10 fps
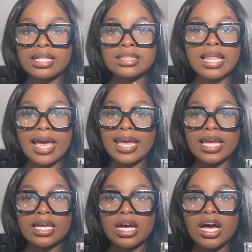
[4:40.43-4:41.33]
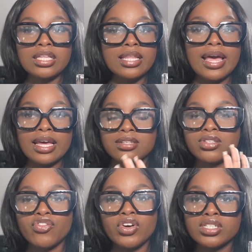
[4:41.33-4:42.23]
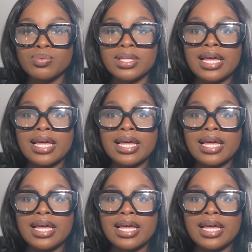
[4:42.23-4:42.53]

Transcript: Unlike the first one,